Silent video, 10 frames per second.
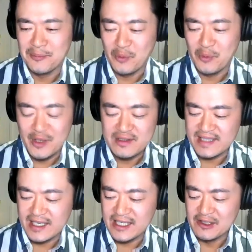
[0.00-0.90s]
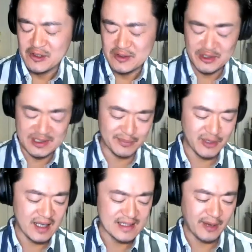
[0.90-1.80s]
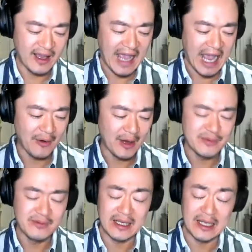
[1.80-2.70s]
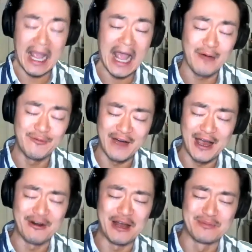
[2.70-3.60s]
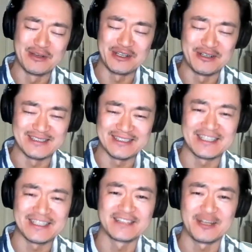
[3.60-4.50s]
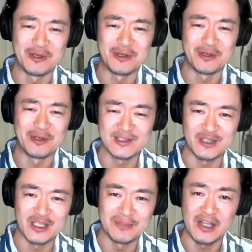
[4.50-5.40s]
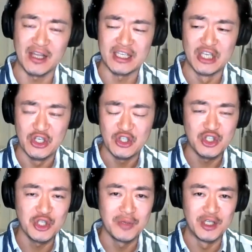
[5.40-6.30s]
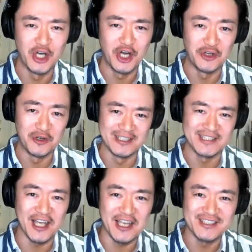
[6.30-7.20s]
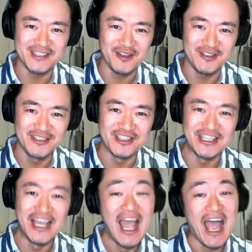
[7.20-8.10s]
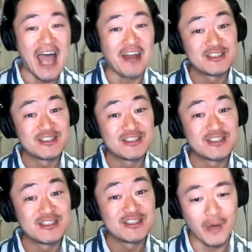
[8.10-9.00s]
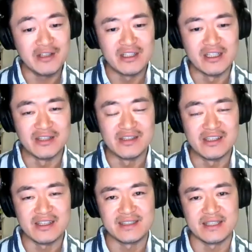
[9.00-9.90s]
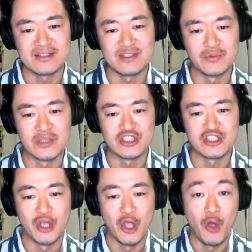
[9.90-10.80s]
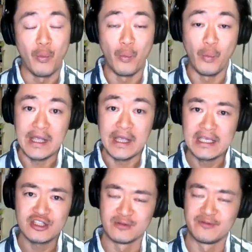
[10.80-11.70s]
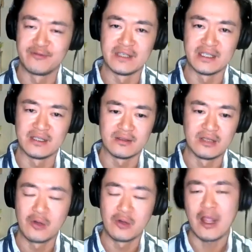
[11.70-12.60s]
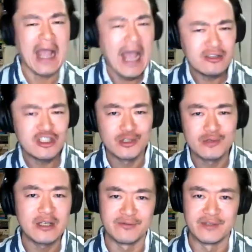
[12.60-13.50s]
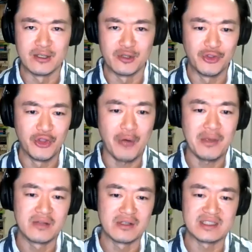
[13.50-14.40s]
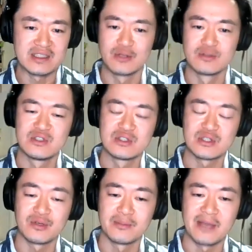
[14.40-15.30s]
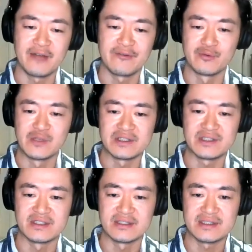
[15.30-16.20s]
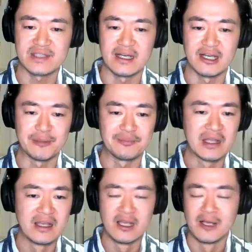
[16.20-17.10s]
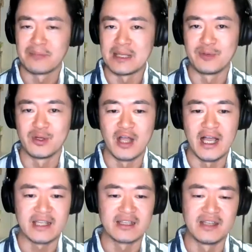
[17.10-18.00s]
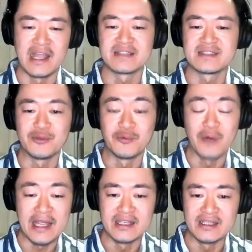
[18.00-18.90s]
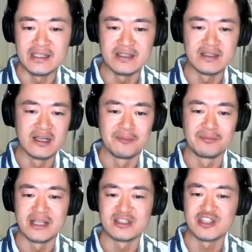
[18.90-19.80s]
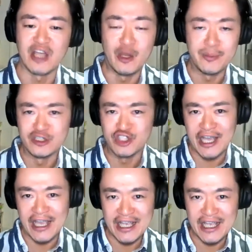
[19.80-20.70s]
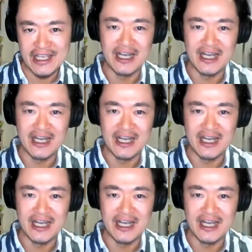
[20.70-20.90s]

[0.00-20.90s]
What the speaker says: when you say you're surprised by how far up it goes, it sounds like we're almost talking about like QAnon or Scientology. And I do wonder the extent to which we should feel like, how should we feel knowing this? Because you talk about, for instance, people like Nancy Reagan, Blanche d'Opage,